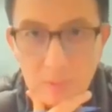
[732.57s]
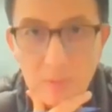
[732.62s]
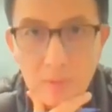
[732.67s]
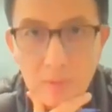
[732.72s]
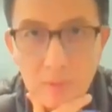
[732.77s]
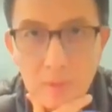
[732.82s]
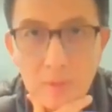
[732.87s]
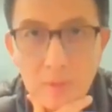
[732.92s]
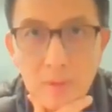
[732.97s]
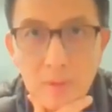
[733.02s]

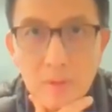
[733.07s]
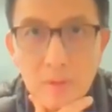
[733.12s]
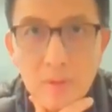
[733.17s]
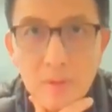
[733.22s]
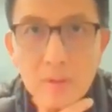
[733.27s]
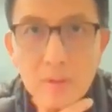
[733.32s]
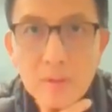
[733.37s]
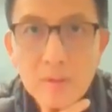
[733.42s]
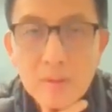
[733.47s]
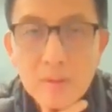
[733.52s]

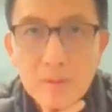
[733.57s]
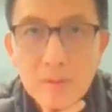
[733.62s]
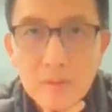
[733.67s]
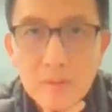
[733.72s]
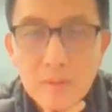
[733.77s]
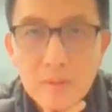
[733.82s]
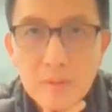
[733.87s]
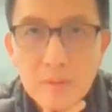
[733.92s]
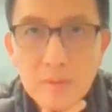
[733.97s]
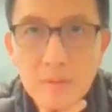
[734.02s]

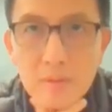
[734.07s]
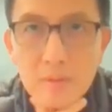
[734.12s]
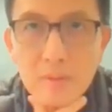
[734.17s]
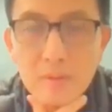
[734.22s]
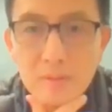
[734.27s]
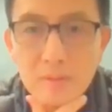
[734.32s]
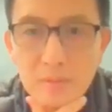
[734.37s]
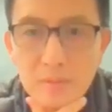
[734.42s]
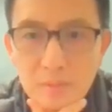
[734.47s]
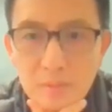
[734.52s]

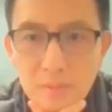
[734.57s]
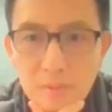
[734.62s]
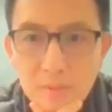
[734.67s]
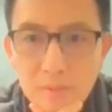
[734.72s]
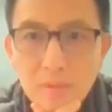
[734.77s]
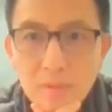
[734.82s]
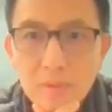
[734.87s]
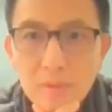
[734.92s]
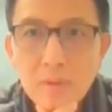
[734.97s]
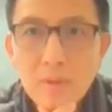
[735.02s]

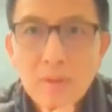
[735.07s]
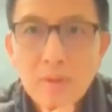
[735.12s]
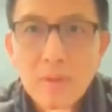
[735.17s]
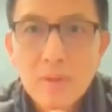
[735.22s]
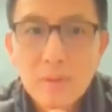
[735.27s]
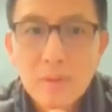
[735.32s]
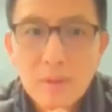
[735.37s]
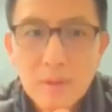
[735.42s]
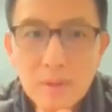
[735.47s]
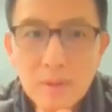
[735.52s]

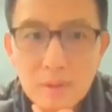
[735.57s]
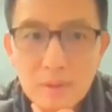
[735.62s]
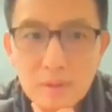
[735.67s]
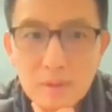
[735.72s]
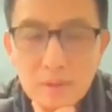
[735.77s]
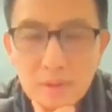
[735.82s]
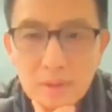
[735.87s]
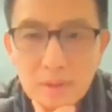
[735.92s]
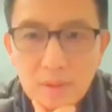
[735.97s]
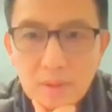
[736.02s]

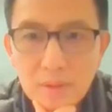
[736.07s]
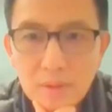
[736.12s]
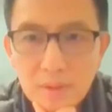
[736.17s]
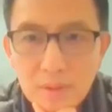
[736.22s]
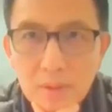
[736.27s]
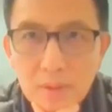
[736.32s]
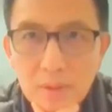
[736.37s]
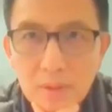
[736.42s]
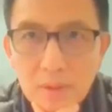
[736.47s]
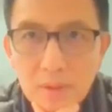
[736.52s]

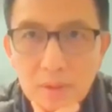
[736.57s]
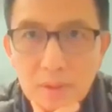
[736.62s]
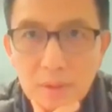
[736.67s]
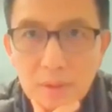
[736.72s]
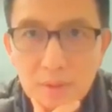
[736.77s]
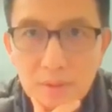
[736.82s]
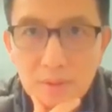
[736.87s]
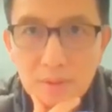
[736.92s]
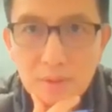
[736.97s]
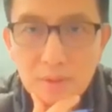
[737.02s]

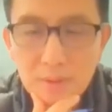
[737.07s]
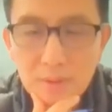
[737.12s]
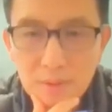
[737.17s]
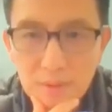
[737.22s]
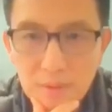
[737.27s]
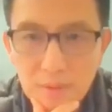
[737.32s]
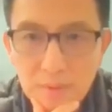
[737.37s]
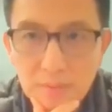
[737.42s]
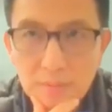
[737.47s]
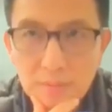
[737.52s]

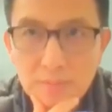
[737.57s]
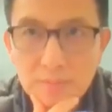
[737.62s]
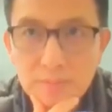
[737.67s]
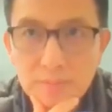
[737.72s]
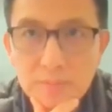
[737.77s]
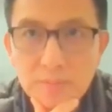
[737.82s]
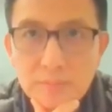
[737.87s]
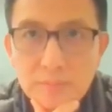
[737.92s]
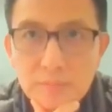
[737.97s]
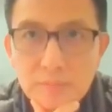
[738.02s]

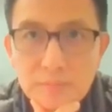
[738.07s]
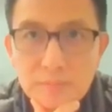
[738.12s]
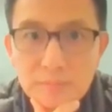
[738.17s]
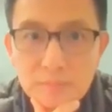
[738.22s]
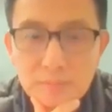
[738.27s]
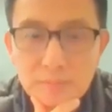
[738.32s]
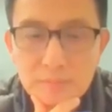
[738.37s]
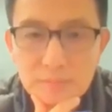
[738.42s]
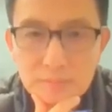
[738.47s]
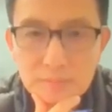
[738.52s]

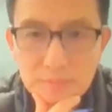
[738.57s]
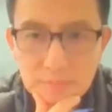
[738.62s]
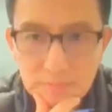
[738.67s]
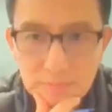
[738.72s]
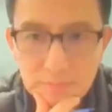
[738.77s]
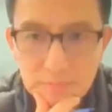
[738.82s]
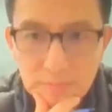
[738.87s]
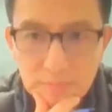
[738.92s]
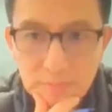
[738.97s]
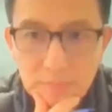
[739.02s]

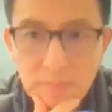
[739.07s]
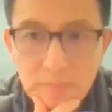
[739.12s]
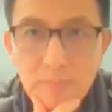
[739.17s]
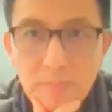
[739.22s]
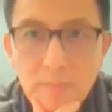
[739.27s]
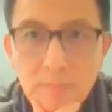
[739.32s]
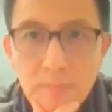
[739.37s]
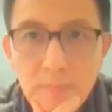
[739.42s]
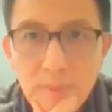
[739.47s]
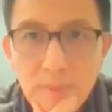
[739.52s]
This person isn't speaking.